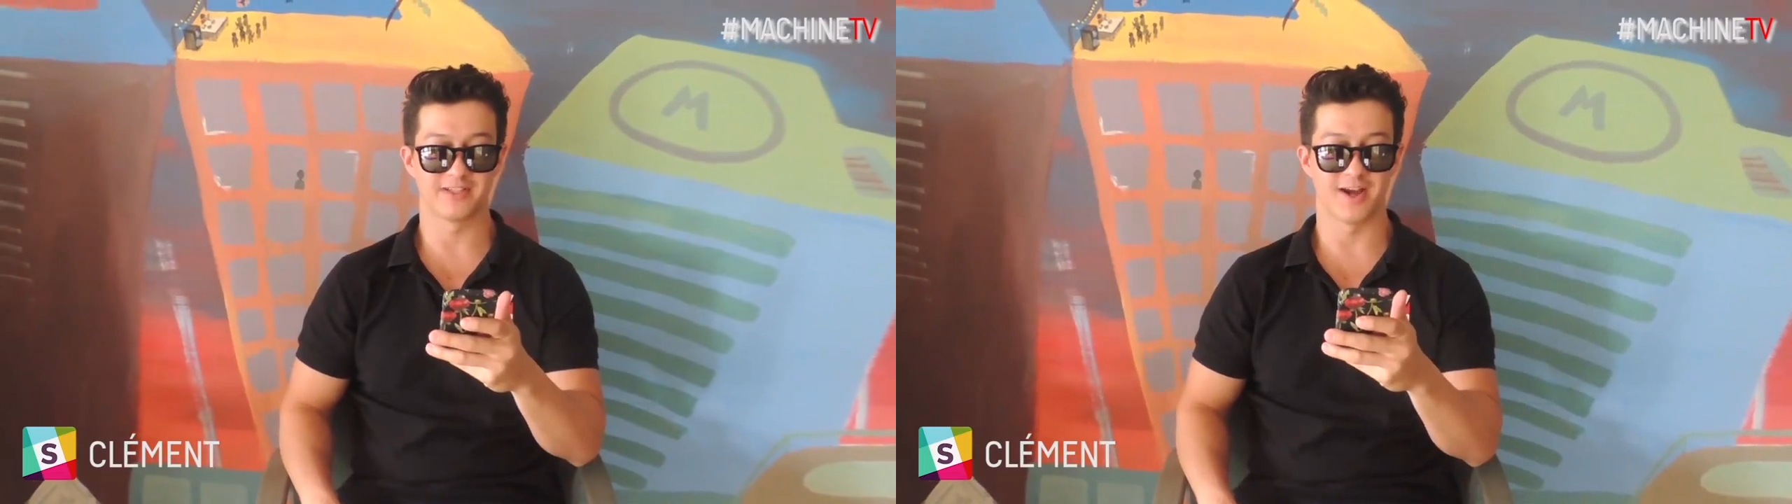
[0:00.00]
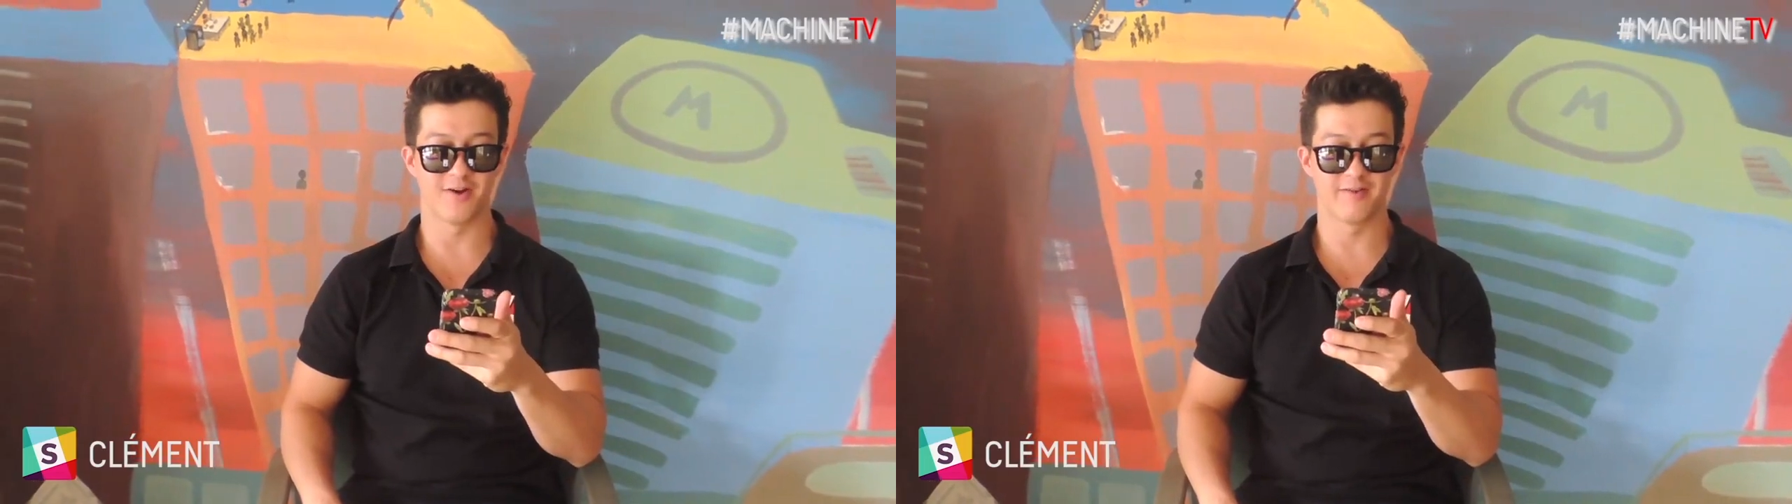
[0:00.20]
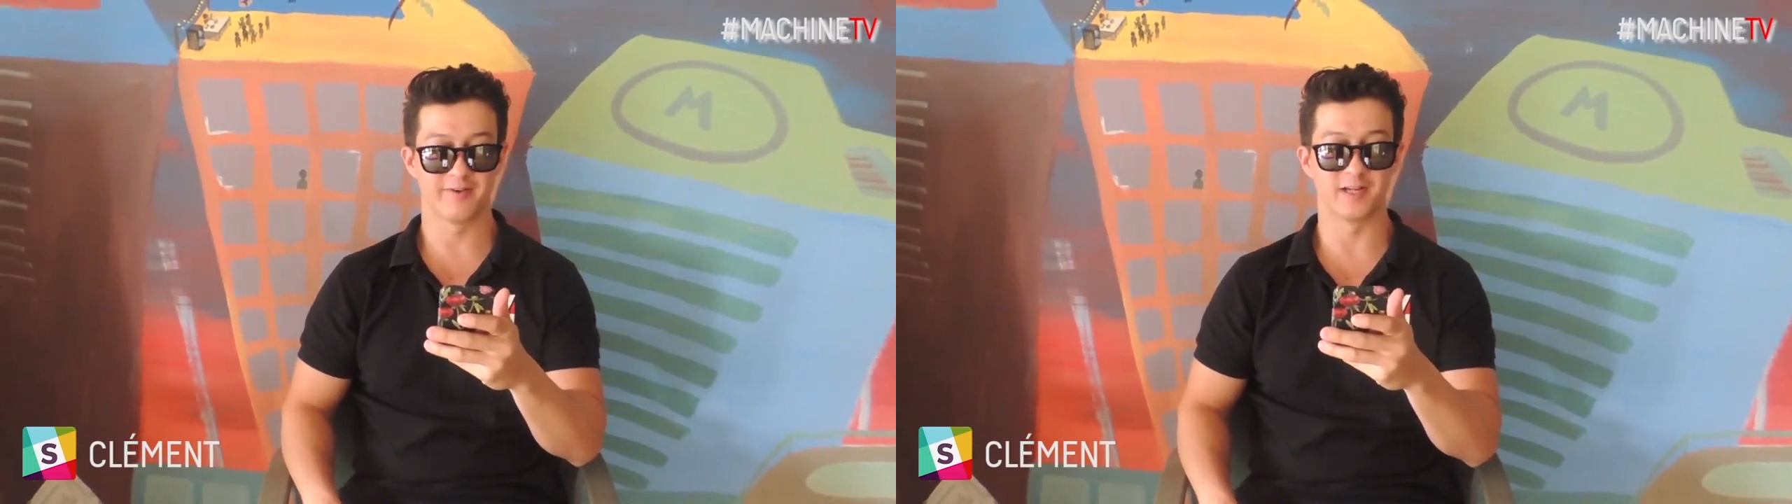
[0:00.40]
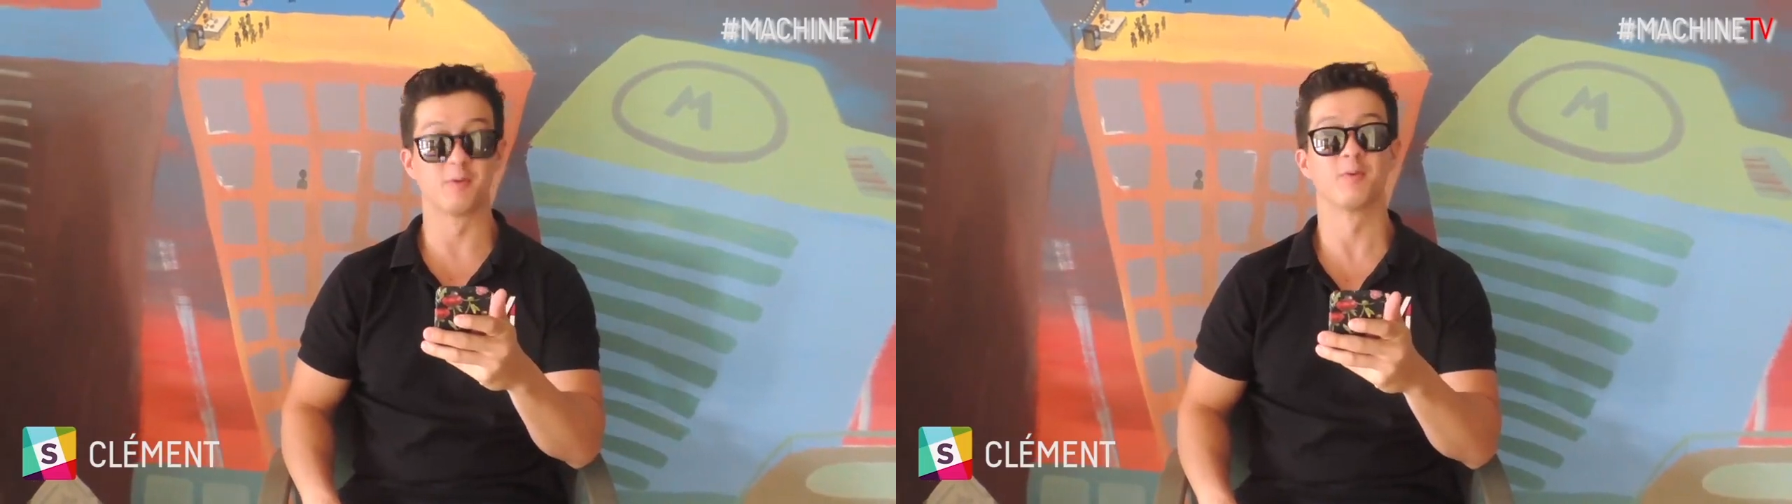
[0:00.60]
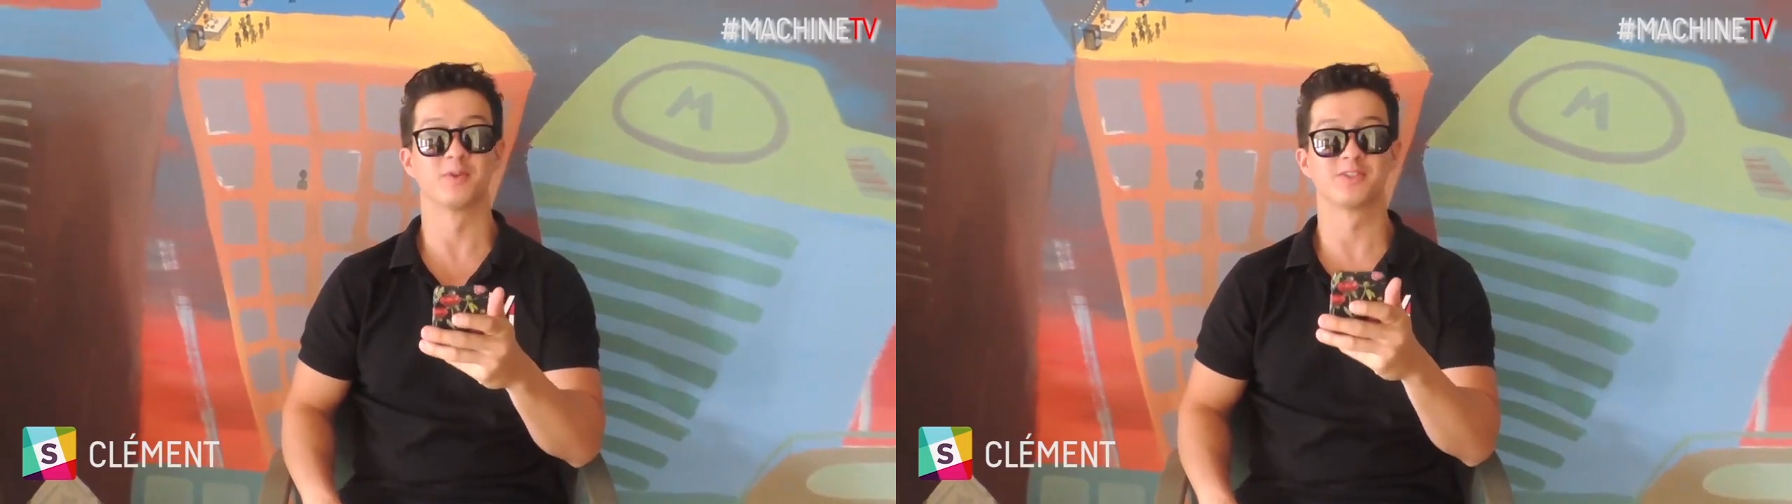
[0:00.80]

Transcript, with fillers: now if anyone wants